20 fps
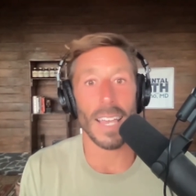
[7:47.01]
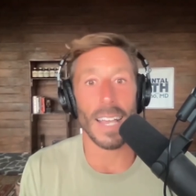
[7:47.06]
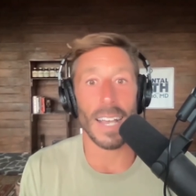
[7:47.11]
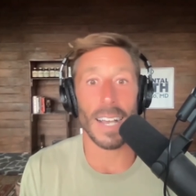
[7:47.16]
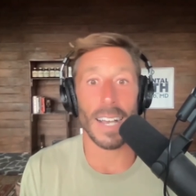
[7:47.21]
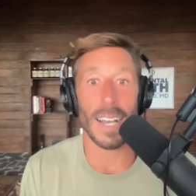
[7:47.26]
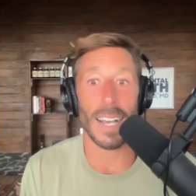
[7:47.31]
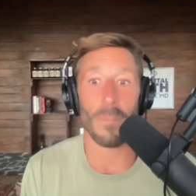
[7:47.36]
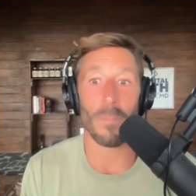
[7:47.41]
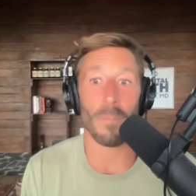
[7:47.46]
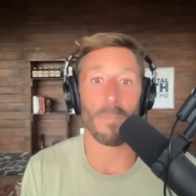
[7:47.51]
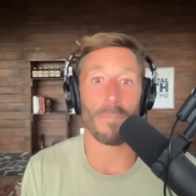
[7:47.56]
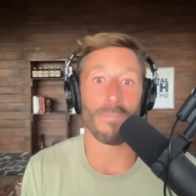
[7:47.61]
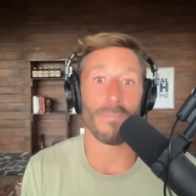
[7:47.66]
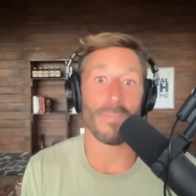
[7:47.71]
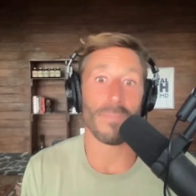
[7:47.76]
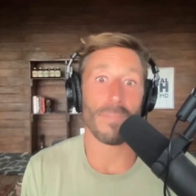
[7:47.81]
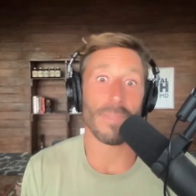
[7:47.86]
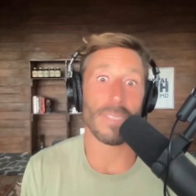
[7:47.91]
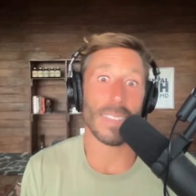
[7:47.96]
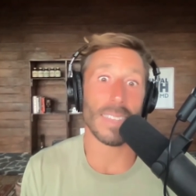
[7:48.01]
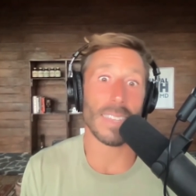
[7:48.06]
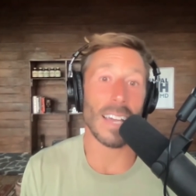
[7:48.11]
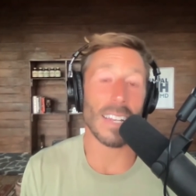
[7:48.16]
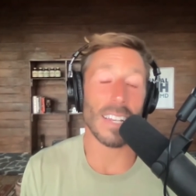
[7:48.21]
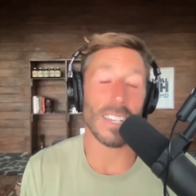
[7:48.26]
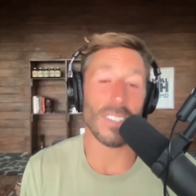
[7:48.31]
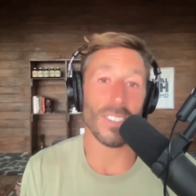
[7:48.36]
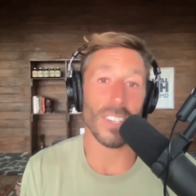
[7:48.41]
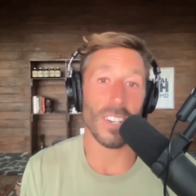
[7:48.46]
Um, not
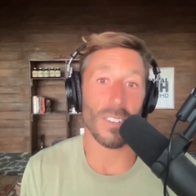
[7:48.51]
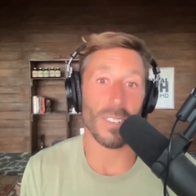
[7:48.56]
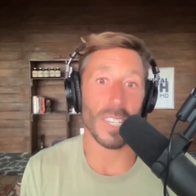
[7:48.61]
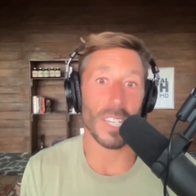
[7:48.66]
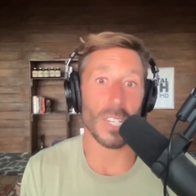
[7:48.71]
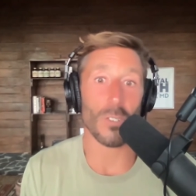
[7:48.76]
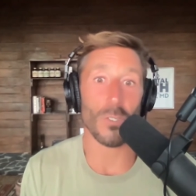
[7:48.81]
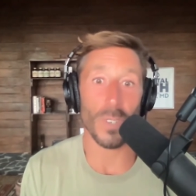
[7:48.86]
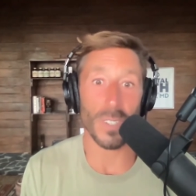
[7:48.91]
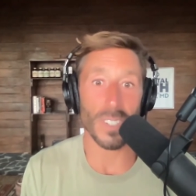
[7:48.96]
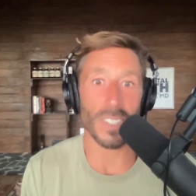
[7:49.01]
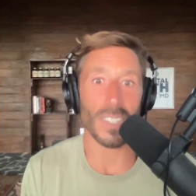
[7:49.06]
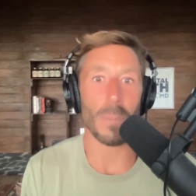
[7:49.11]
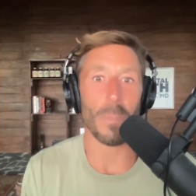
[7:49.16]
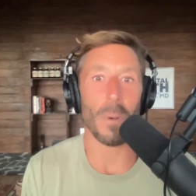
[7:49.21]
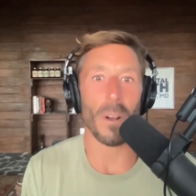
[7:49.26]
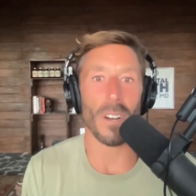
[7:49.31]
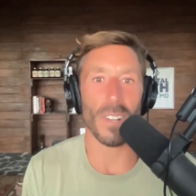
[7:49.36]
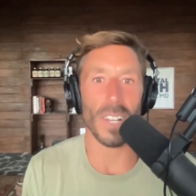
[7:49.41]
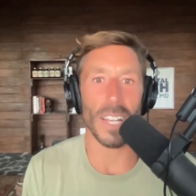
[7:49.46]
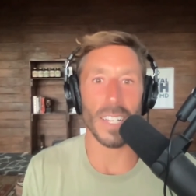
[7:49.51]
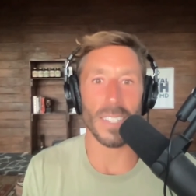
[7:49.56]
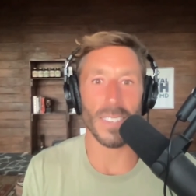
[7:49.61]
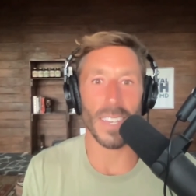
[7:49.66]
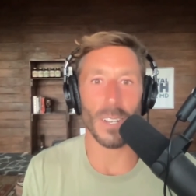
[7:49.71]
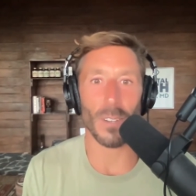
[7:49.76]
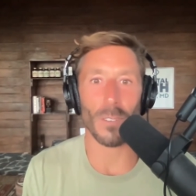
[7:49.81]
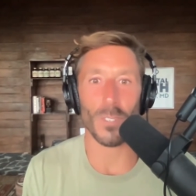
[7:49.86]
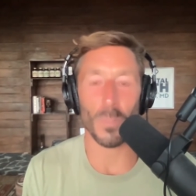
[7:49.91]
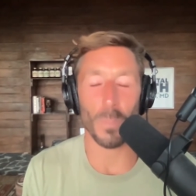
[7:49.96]
necessarily intrinsically part of our life
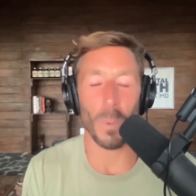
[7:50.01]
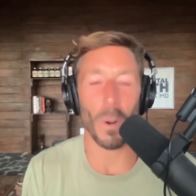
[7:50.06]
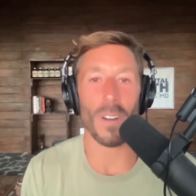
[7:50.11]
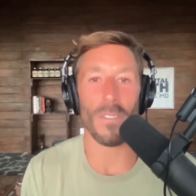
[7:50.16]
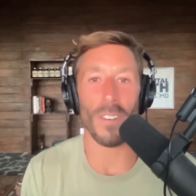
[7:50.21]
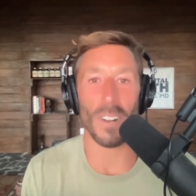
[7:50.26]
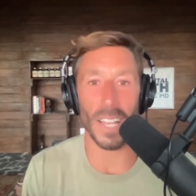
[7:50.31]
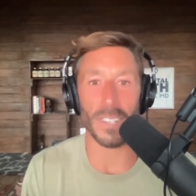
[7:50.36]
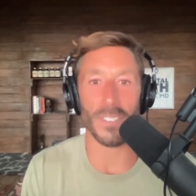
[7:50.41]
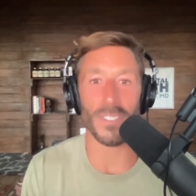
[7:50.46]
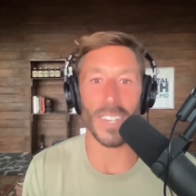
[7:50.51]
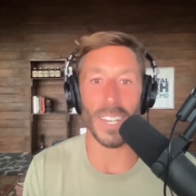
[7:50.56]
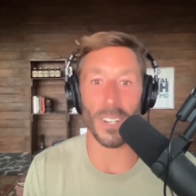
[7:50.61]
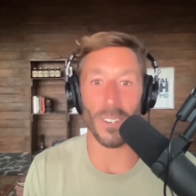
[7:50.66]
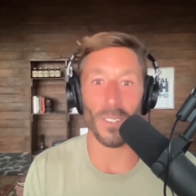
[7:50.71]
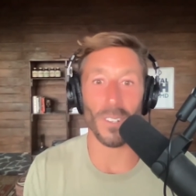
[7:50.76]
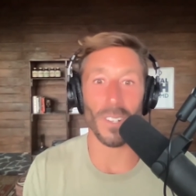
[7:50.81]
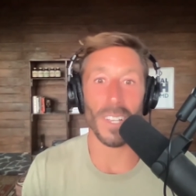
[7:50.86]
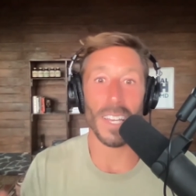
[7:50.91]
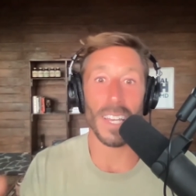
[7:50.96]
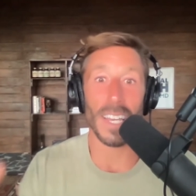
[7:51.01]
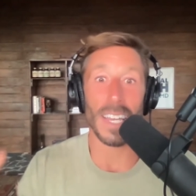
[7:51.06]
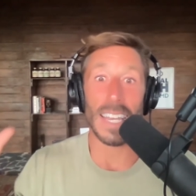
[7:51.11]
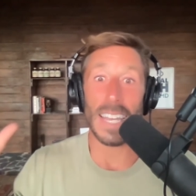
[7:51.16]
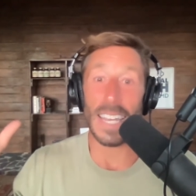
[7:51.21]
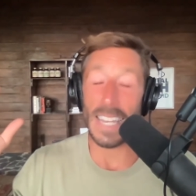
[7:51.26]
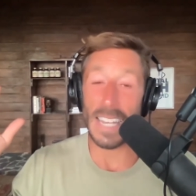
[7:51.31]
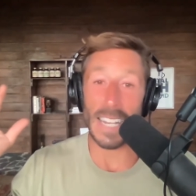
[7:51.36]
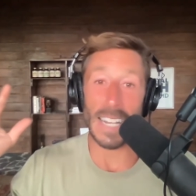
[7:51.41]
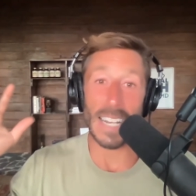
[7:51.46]
cycle, just part of our life cycle.
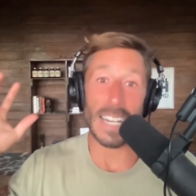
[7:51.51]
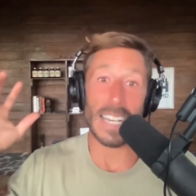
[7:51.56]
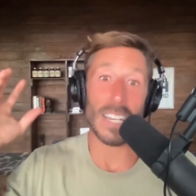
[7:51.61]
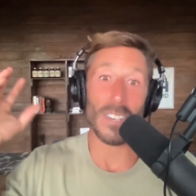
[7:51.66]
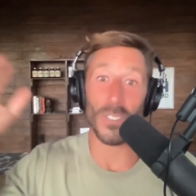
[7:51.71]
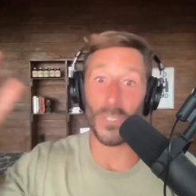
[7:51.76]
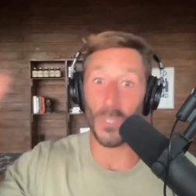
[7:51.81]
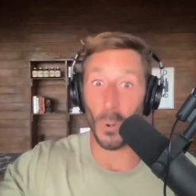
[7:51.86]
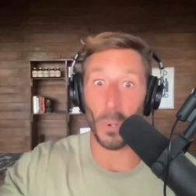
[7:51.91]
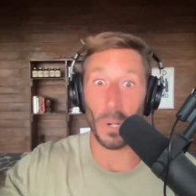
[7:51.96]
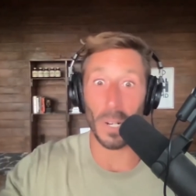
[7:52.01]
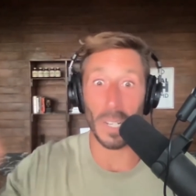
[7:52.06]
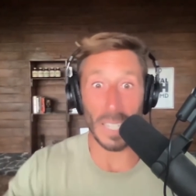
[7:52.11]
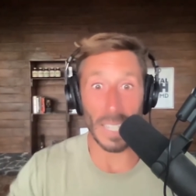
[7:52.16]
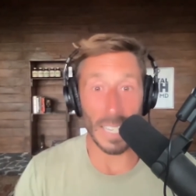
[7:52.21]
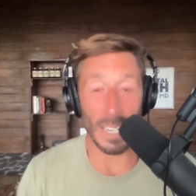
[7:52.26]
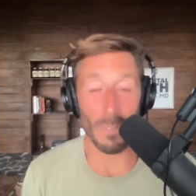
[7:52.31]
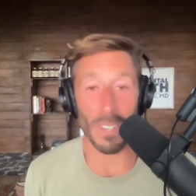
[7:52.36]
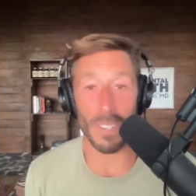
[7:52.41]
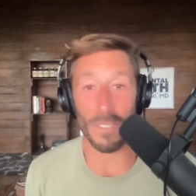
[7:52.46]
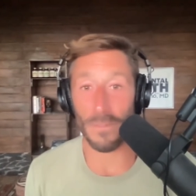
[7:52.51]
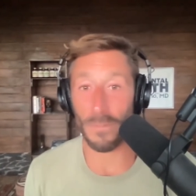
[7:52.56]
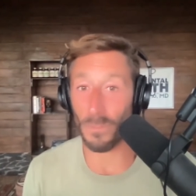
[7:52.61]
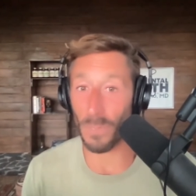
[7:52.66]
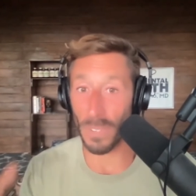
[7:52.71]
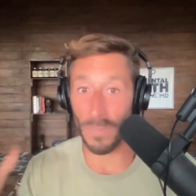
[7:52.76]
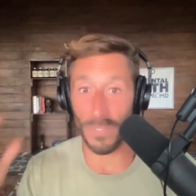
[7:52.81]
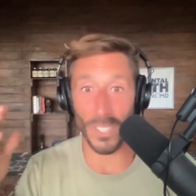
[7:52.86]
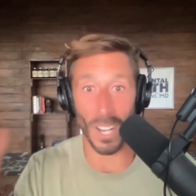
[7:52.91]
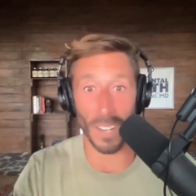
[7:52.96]
Uh, historically, we've
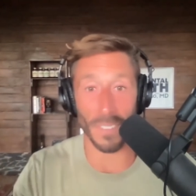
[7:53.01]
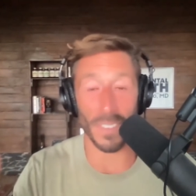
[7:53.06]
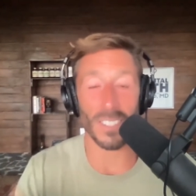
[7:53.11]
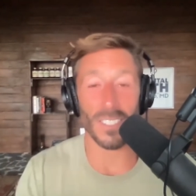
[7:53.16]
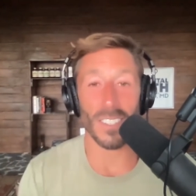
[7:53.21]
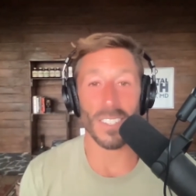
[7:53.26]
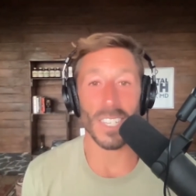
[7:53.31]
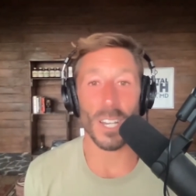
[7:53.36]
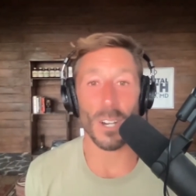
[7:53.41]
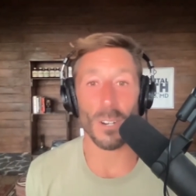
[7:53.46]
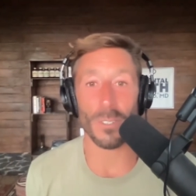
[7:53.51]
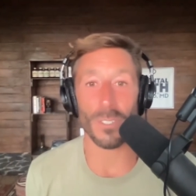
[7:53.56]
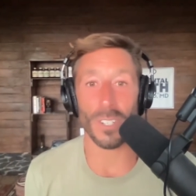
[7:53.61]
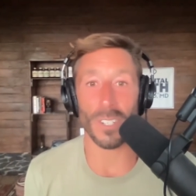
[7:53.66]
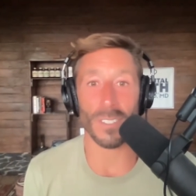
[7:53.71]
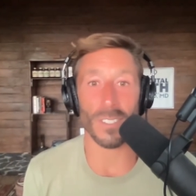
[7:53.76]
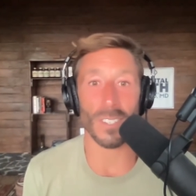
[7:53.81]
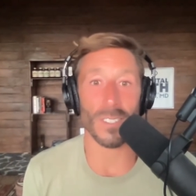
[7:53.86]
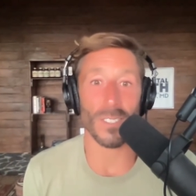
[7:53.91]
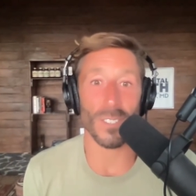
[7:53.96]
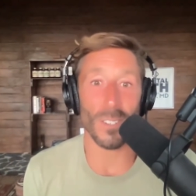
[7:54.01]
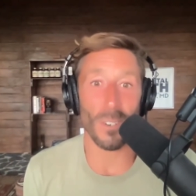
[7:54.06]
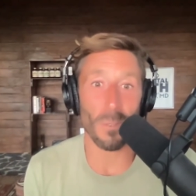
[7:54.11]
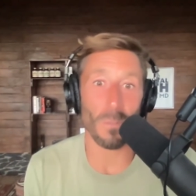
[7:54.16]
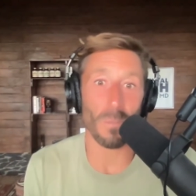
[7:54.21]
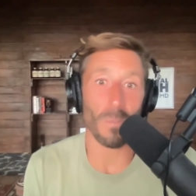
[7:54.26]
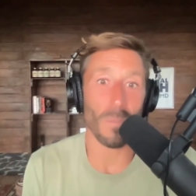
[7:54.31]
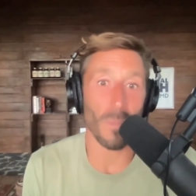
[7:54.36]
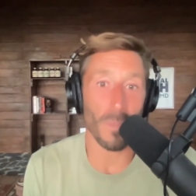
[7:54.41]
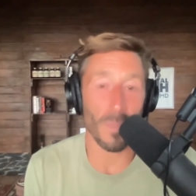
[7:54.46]
we've done this to the oceans, and
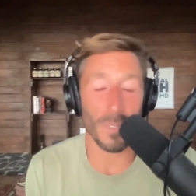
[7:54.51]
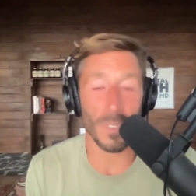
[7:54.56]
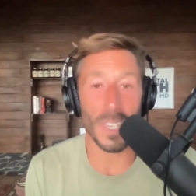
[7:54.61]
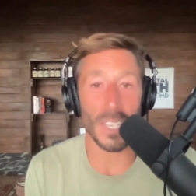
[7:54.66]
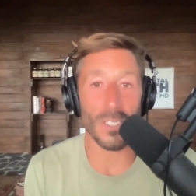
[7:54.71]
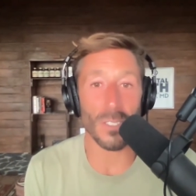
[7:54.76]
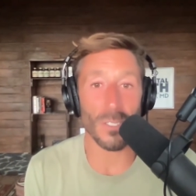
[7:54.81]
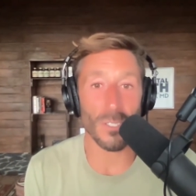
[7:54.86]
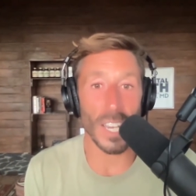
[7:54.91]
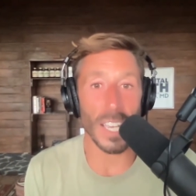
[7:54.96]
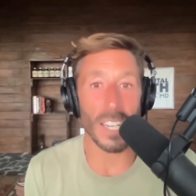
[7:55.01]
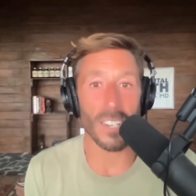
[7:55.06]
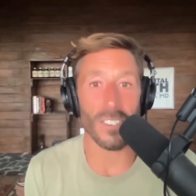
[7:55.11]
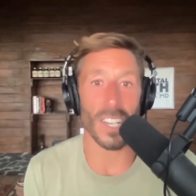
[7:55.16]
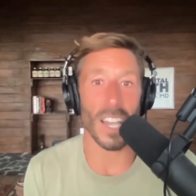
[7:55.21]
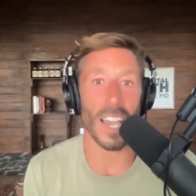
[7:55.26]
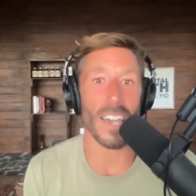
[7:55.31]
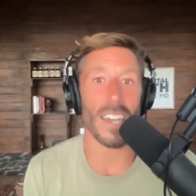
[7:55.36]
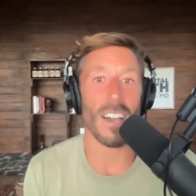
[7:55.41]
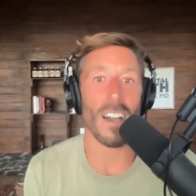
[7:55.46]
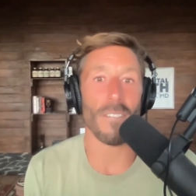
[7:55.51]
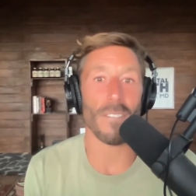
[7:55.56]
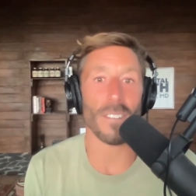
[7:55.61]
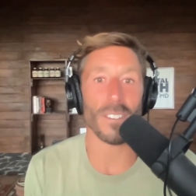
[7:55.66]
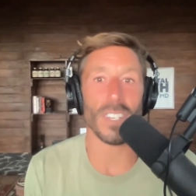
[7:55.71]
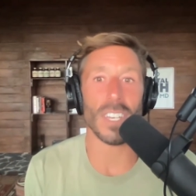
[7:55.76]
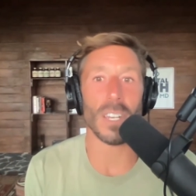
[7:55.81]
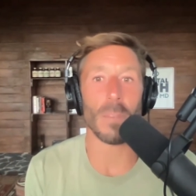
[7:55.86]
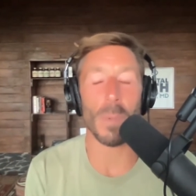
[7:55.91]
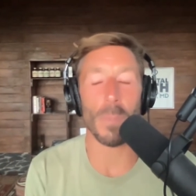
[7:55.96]
so things are changing. I often
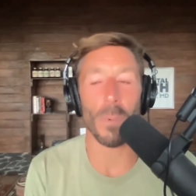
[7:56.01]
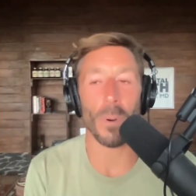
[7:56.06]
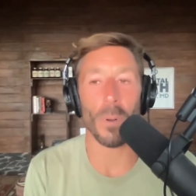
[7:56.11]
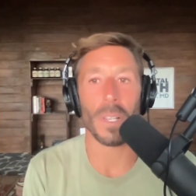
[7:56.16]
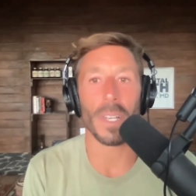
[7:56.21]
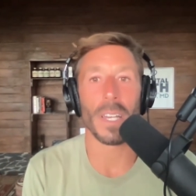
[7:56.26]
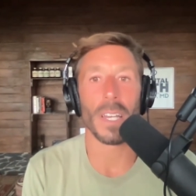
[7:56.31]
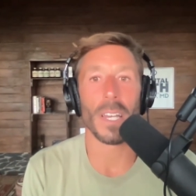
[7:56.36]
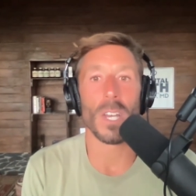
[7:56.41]
say to people,